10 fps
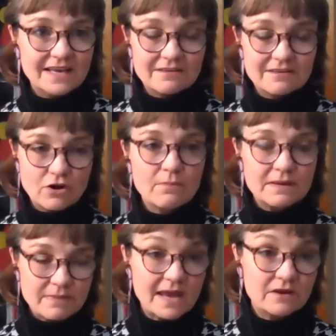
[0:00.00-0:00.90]
either not
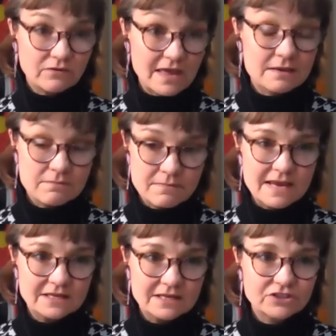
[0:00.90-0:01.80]
being paid or they can
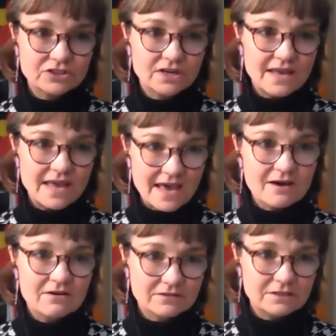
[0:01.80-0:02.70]
manage
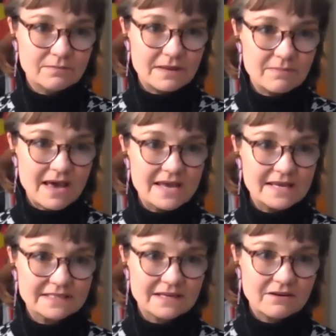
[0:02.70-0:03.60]
how to be
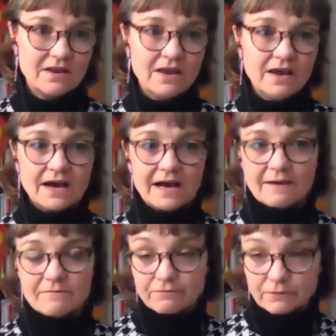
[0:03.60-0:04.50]
paid. And
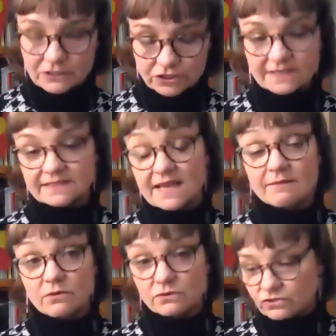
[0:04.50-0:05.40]
um, if we just
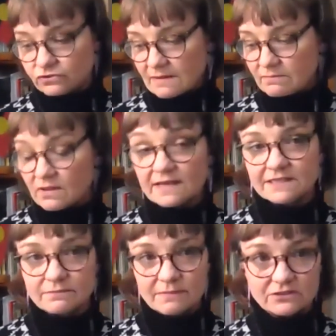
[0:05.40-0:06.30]
had more
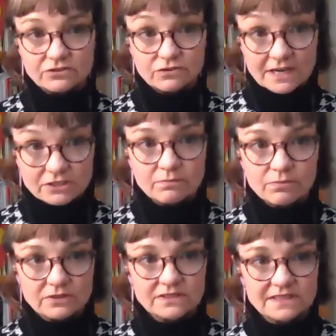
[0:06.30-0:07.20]
streamlined administration
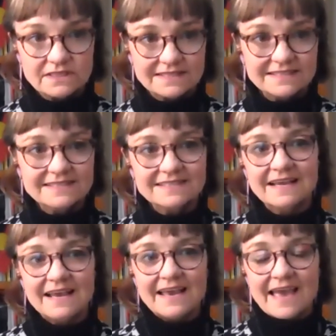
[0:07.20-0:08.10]

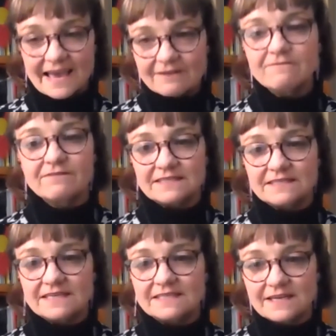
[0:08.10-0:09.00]
processes and
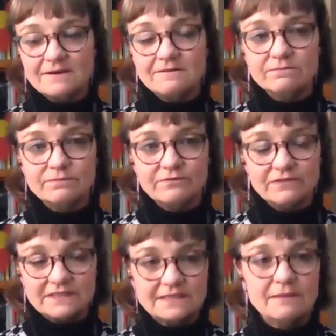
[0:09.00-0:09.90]
funding to help
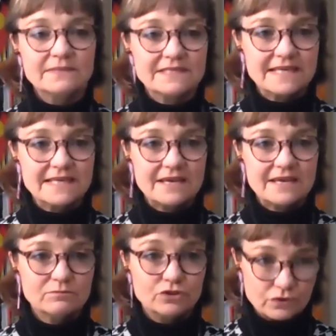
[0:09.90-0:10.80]
for somebody to
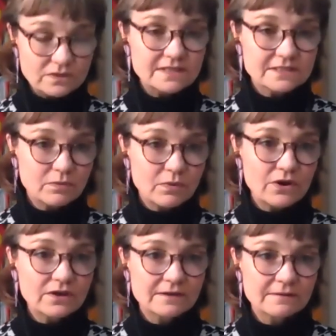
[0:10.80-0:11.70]
help do this
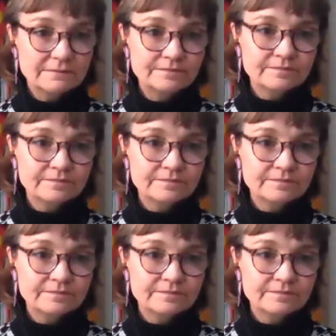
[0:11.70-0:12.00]
work,